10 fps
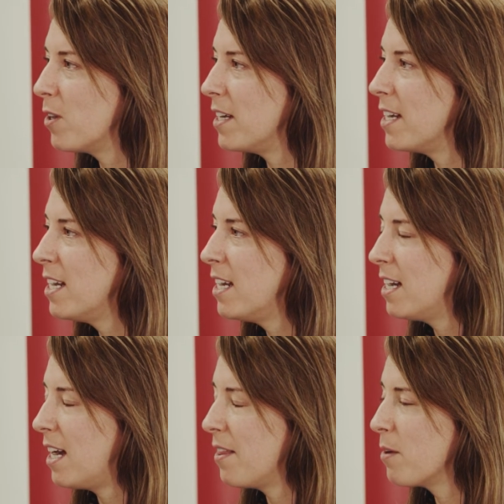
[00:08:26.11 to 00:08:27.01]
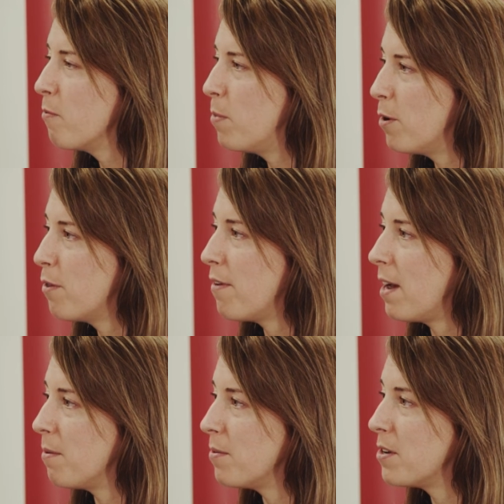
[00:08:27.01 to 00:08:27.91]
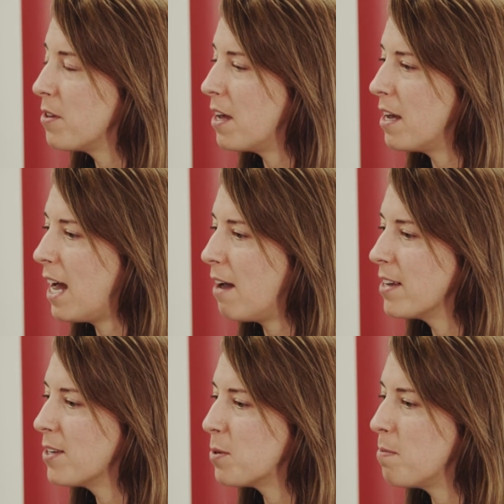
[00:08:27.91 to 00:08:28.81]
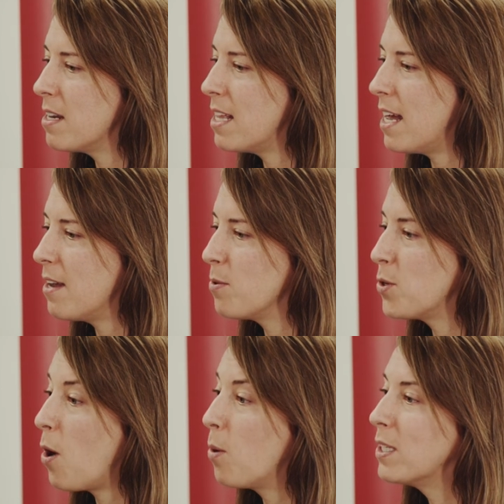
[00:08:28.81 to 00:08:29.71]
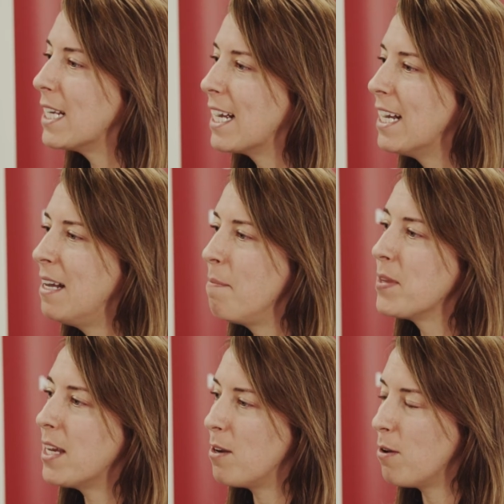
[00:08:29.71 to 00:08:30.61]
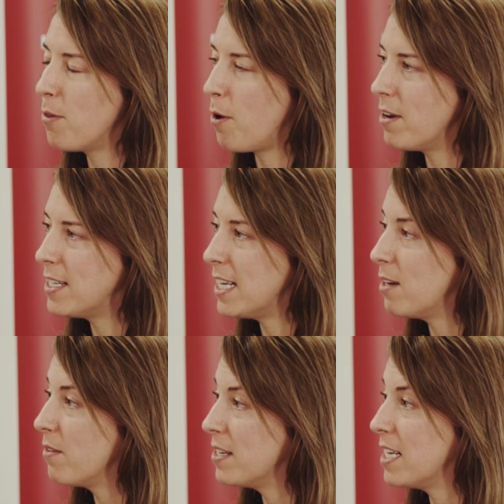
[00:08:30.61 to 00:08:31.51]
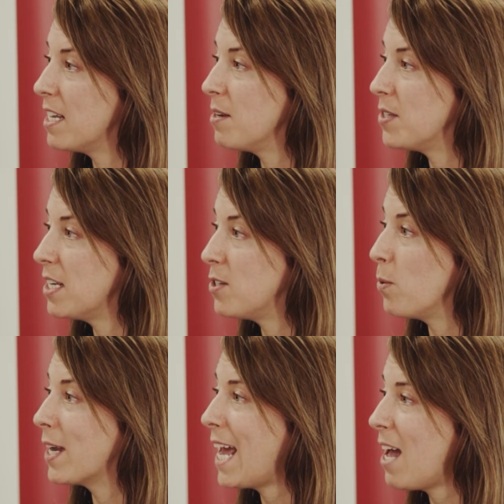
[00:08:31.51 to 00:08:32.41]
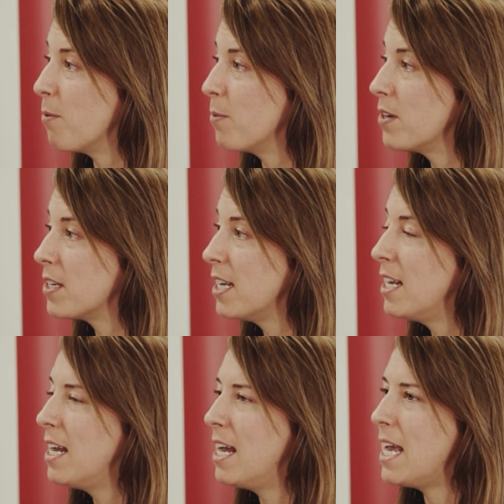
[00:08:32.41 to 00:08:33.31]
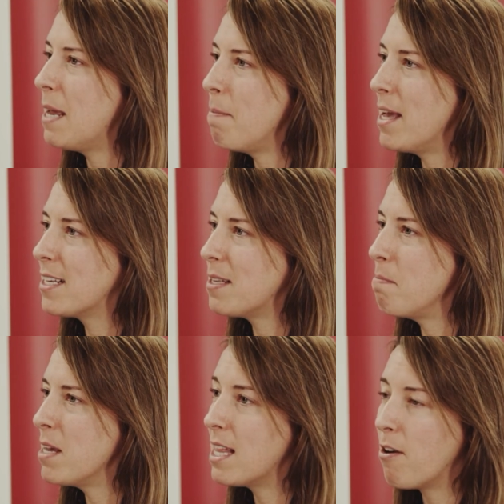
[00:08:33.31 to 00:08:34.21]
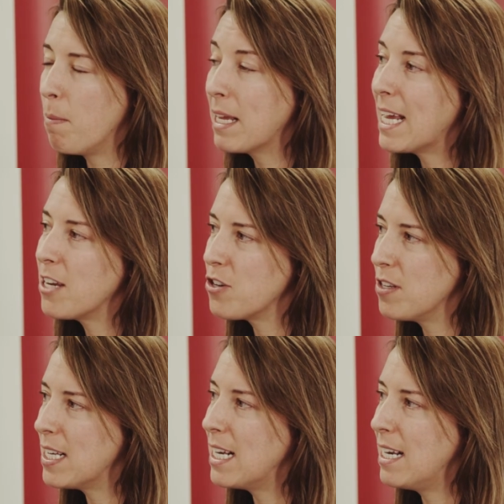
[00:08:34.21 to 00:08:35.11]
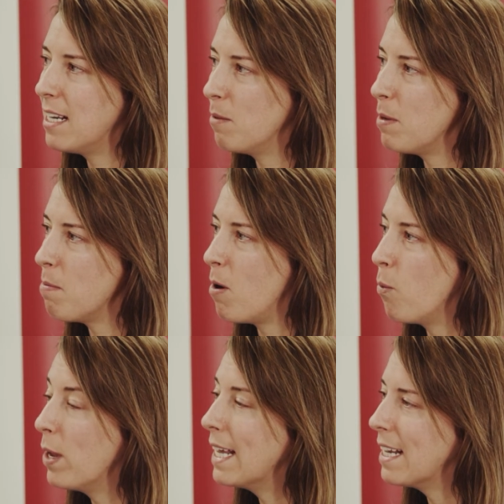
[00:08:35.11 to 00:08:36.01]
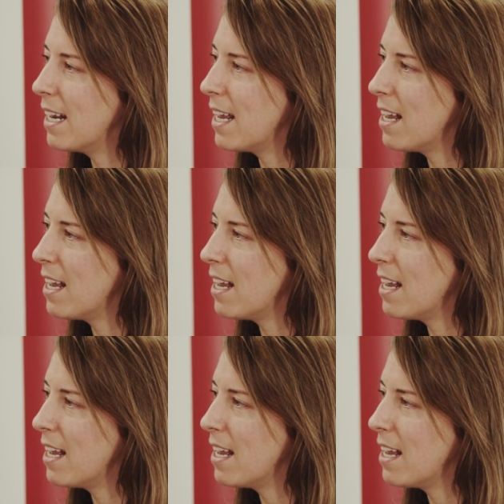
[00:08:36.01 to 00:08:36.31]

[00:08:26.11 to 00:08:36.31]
And I think we've both found that having somebody there who's holding an authority or the CQC to account, it makes them meet their obligations a little bit more willingly,